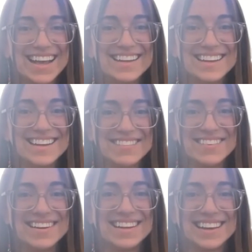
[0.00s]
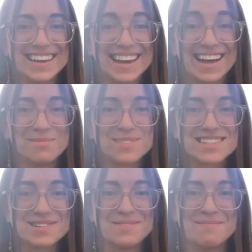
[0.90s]
Definitely
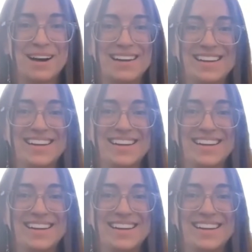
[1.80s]
helps to embody